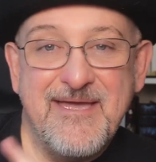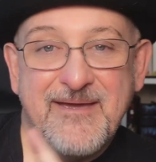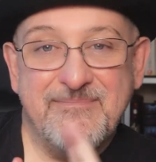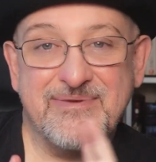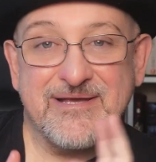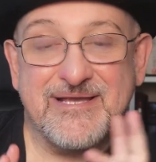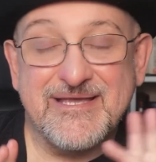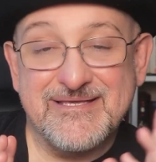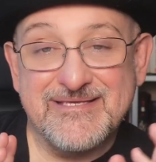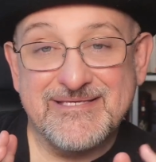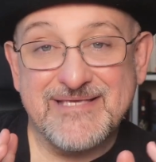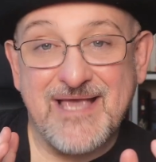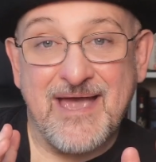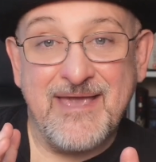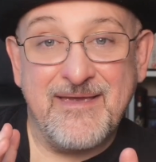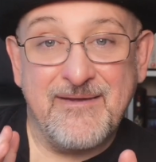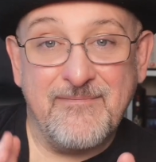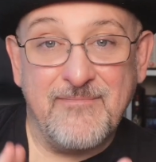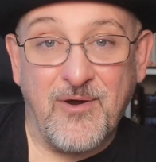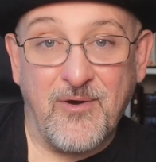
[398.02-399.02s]
Because I
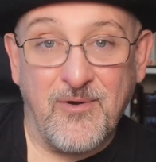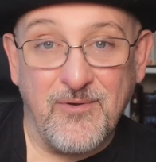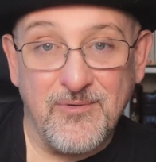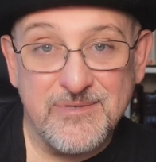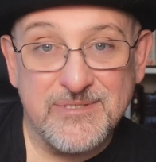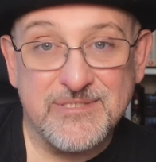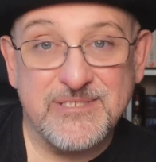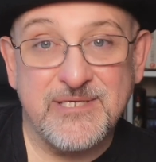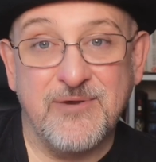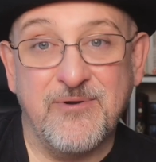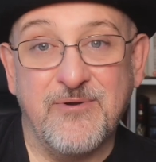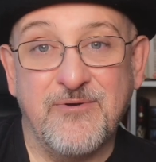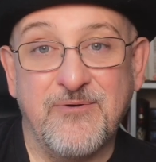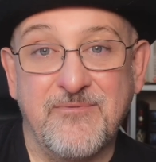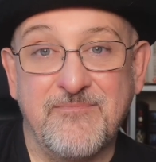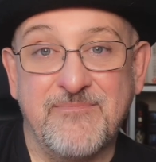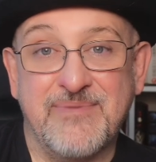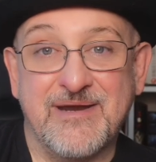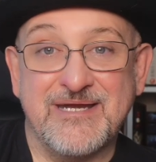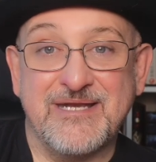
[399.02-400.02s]
am also
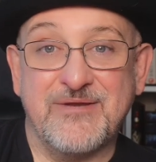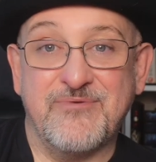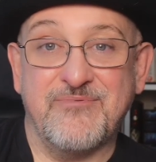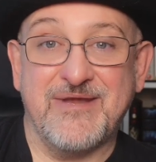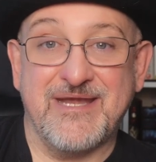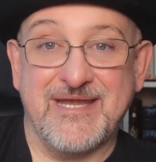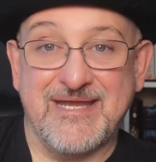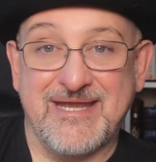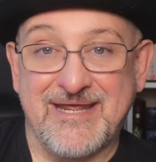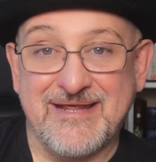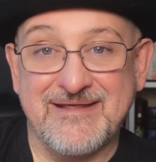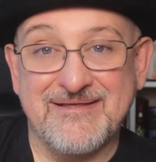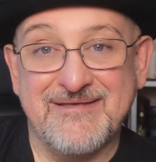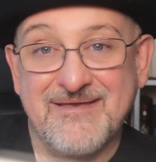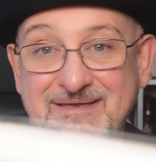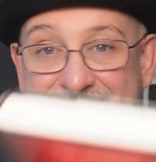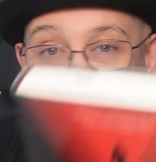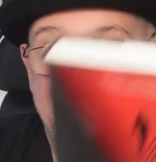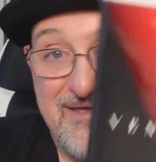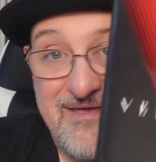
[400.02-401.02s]
buddy reading
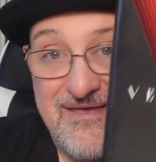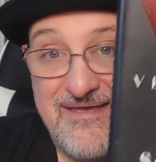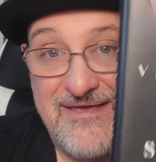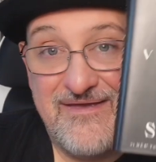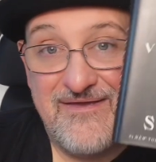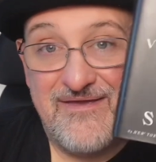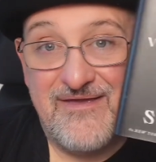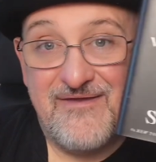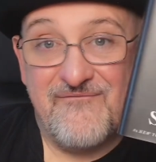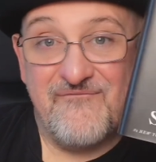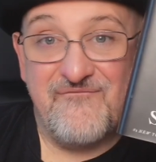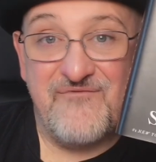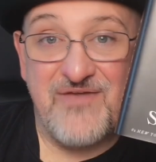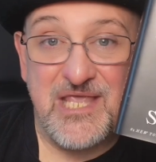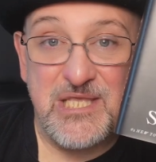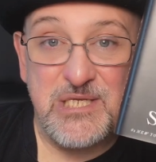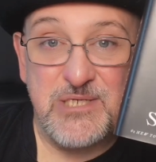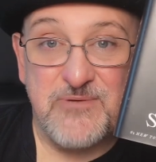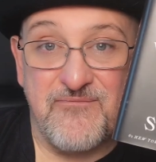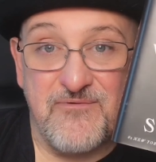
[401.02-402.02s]

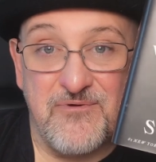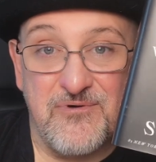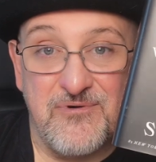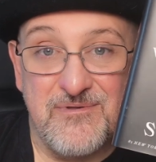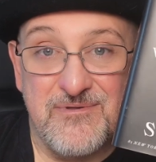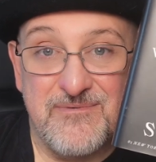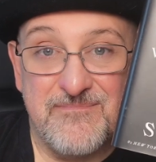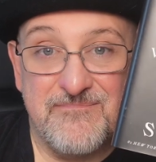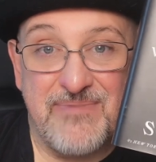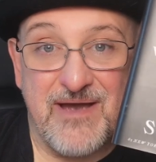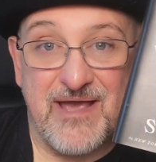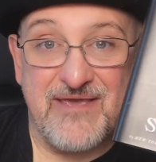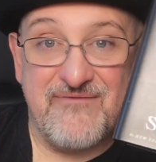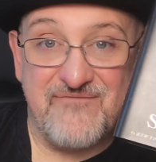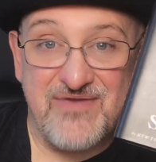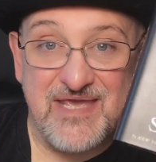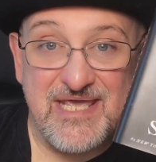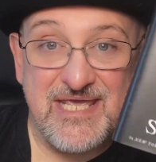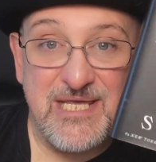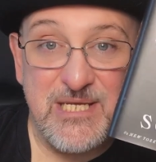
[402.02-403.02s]
Vengeful by
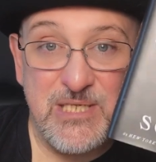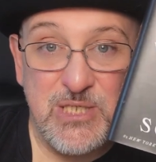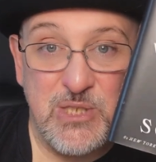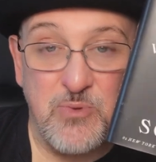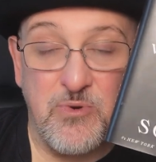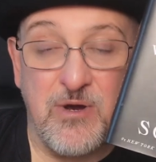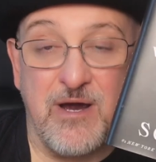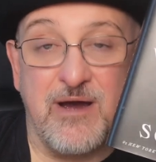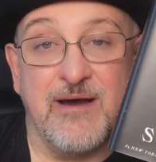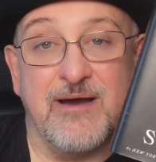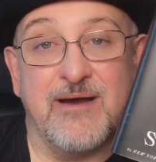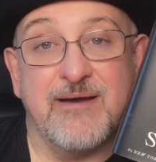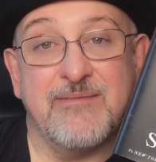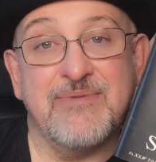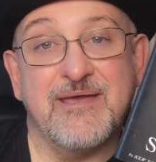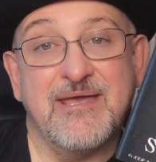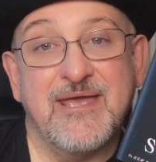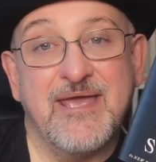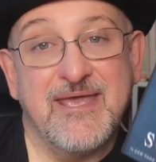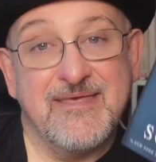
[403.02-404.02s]
V.E.
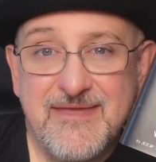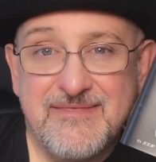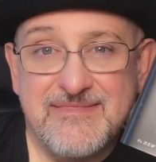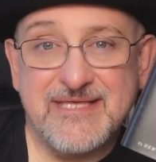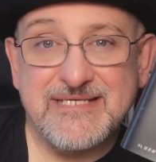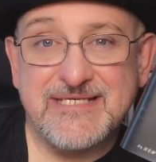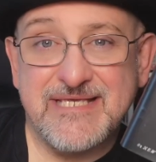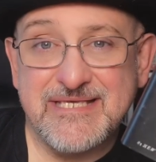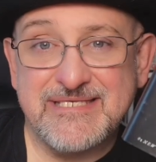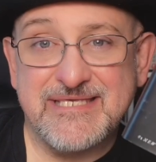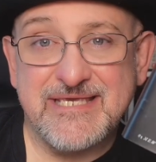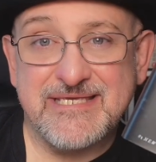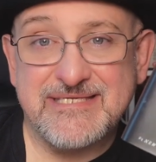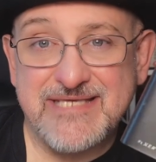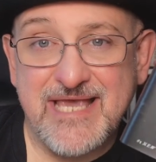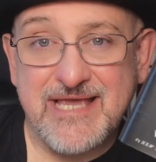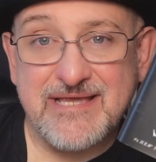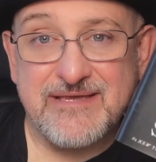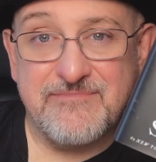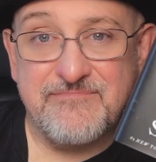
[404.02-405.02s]
Schwab. This is the
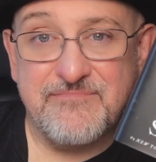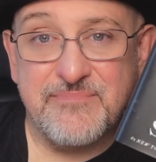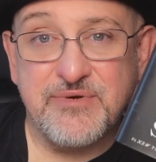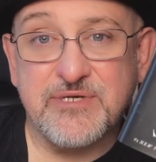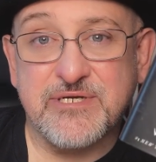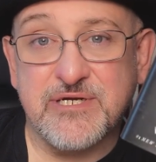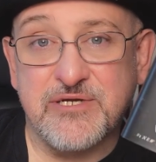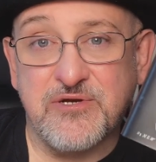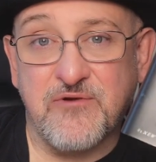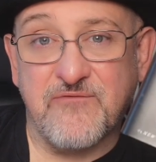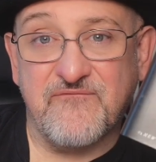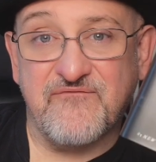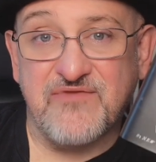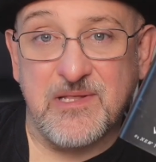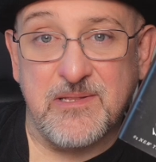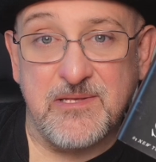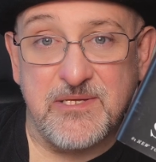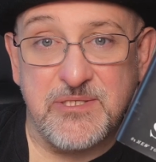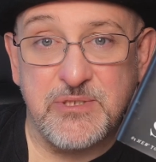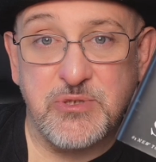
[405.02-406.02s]
second book in her
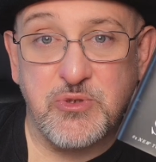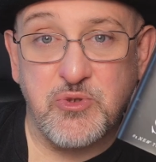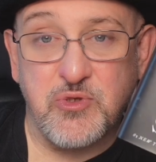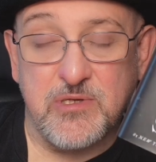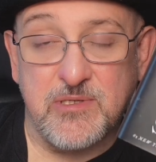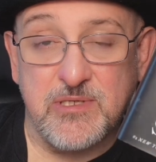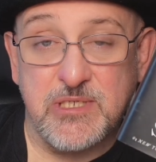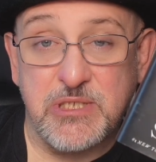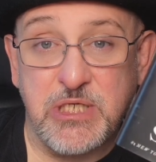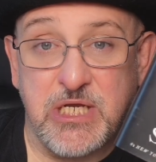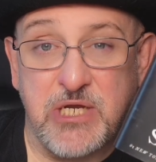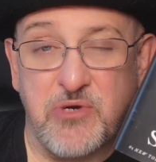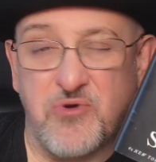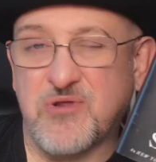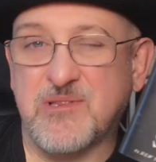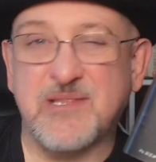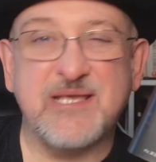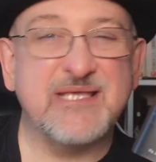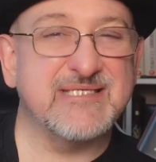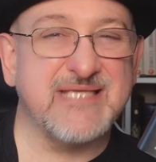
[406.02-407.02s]
Villains trilogy, or
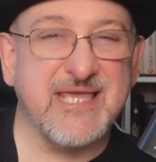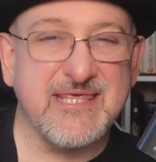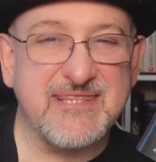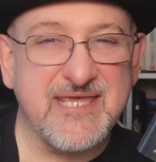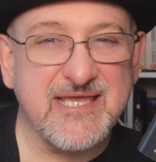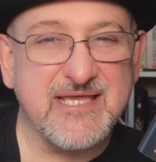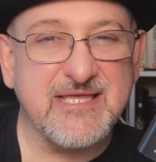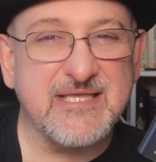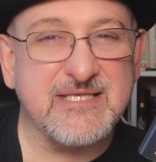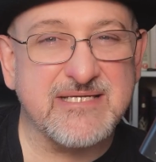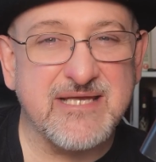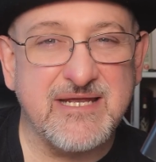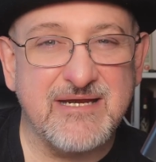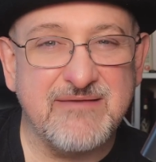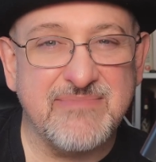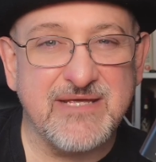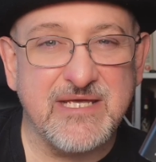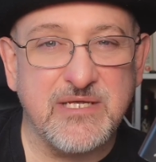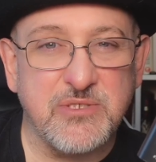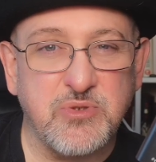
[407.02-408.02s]
at least I think it's going to
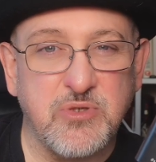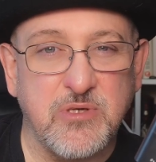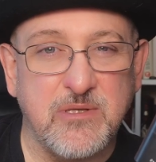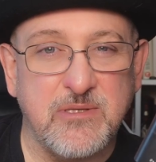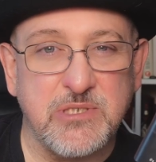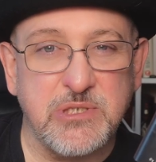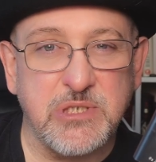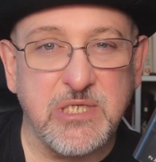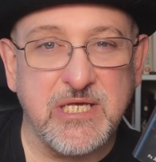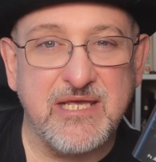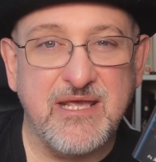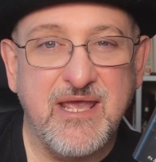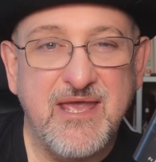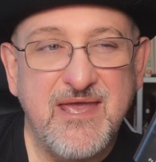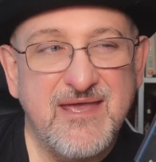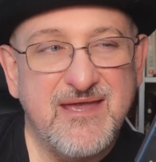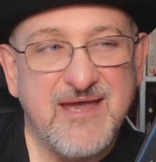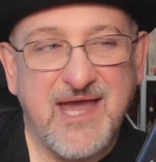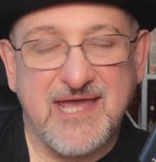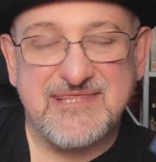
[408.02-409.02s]
be a trilogy.
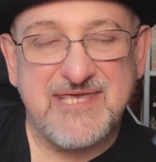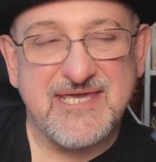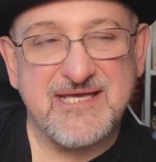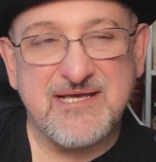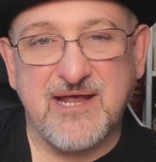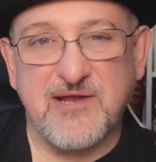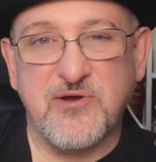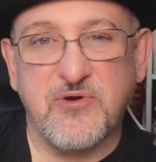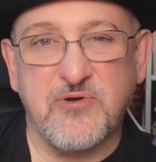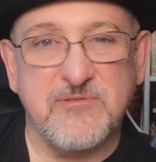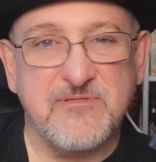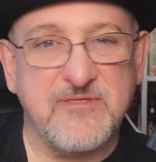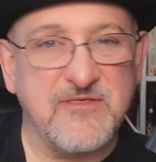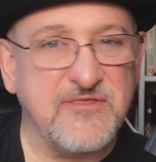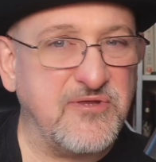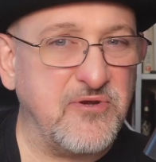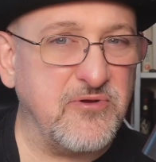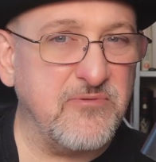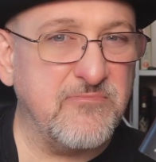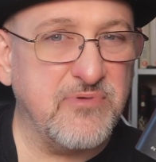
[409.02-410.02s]
I think I heard the
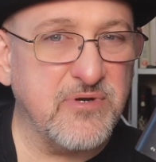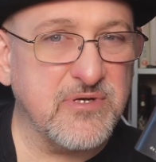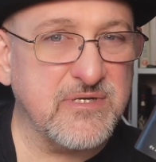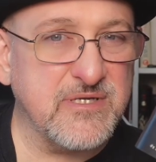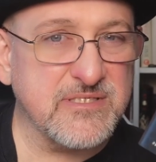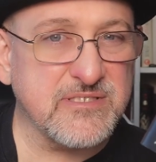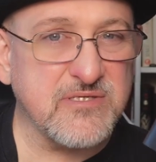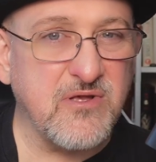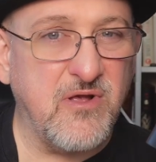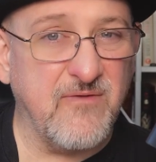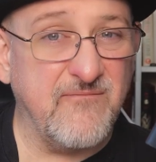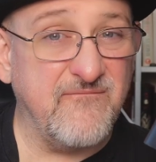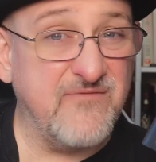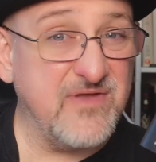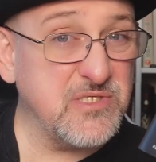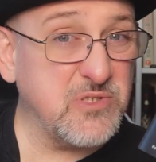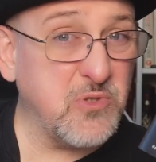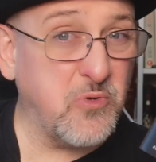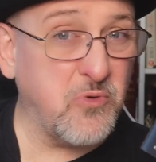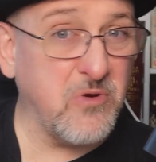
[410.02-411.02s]
third book is called
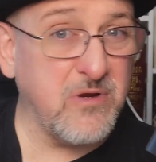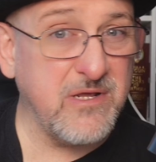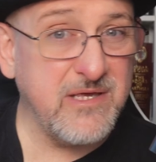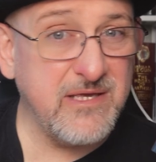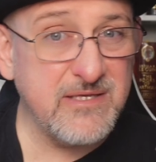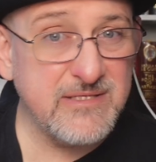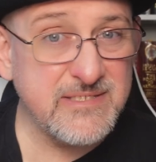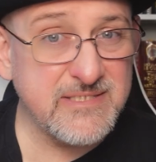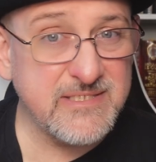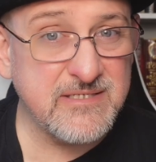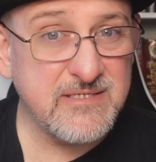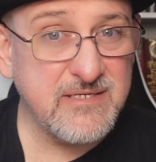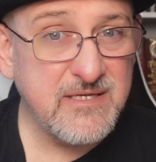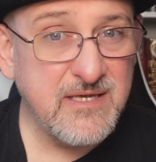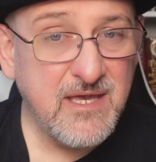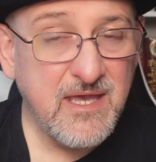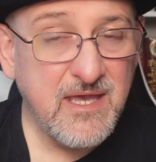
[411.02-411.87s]
Victorious.